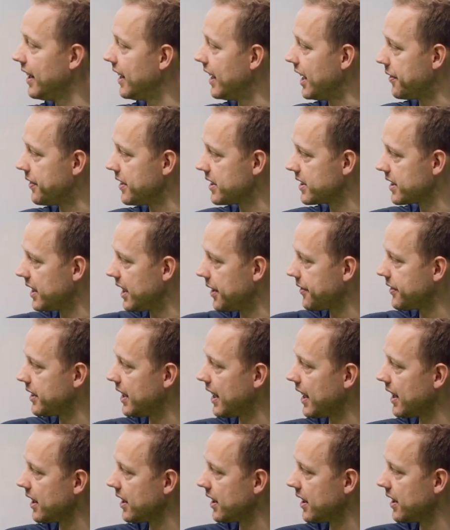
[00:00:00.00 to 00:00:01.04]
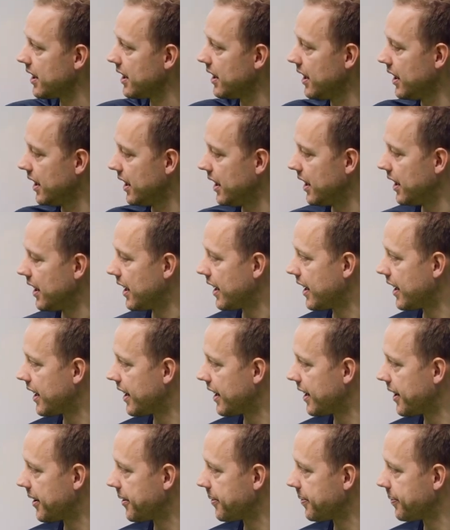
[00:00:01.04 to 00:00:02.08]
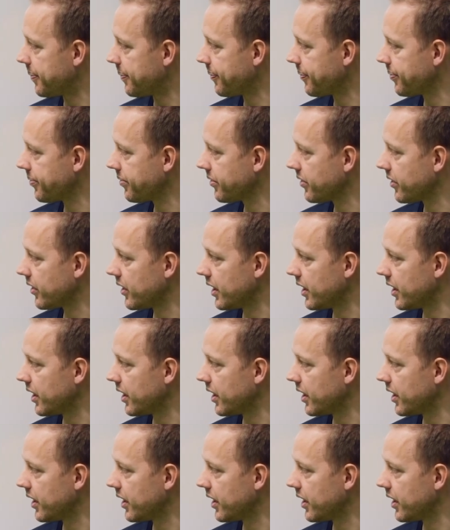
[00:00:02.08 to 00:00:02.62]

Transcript: if he's left-handed, um,